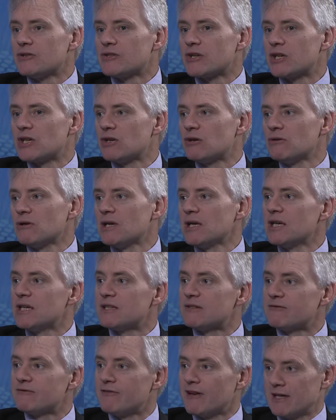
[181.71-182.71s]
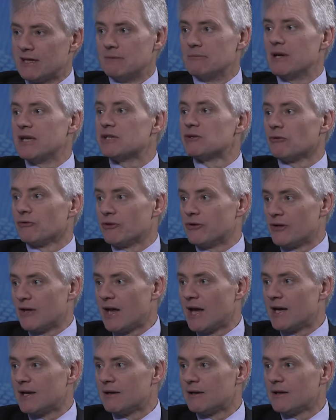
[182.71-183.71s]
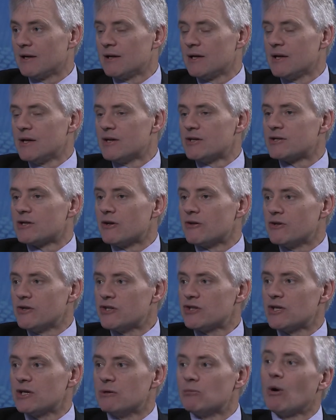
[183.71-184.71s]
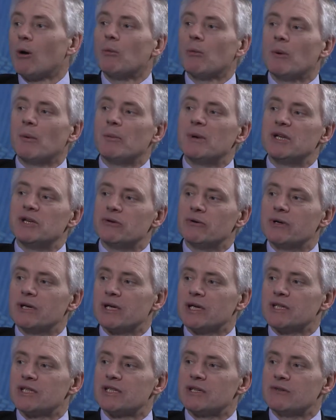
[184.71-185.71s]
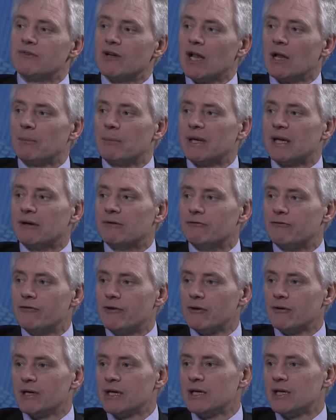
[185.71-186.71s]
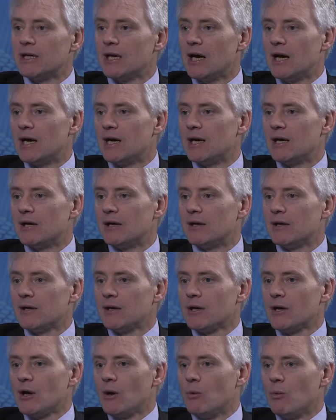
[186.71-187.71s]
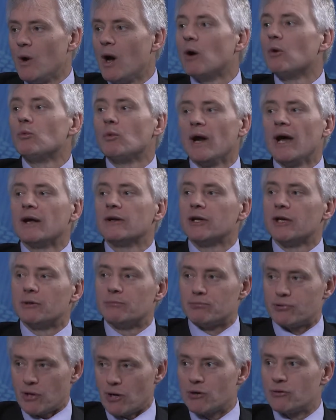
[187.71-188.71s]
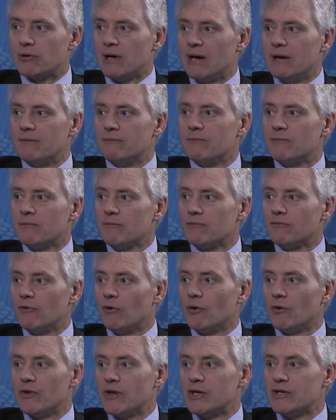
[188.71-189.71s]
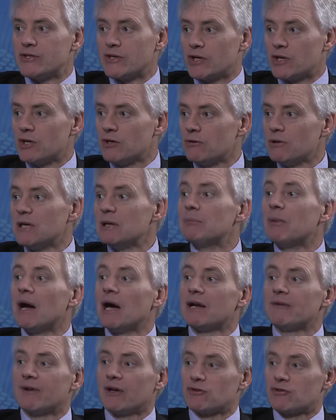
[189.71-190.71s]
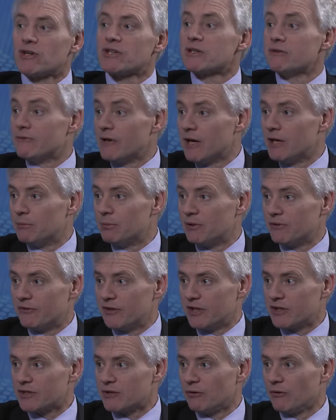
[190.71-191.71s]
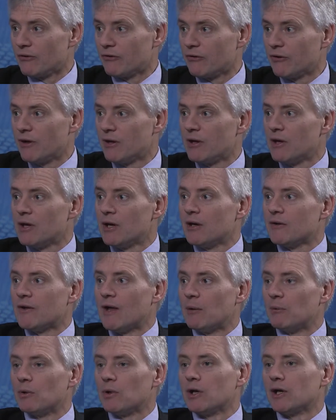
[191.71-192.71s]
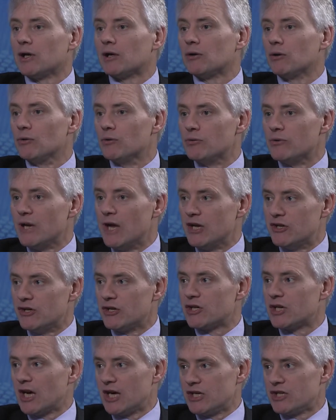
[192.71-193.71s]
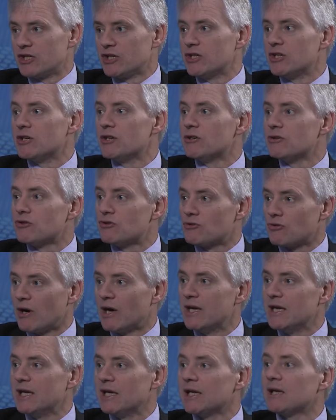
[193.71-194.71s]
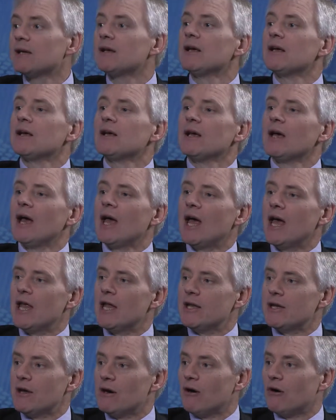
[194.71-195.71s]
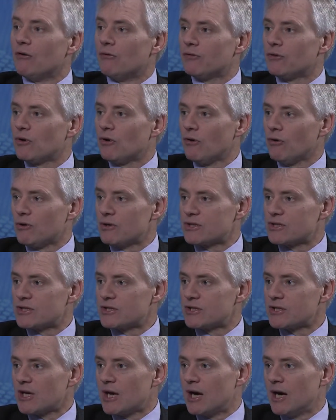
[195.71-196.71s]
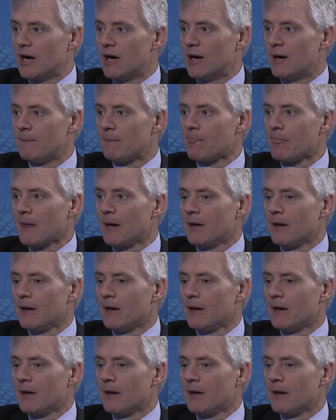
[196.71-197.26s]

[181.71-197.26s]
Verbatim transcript: security is fundamental to that. So this year what we'll be doing is developing a very uh, well-rounded program for the security part of our trust and value professionals. That will include education, training, and uh, of course, uh,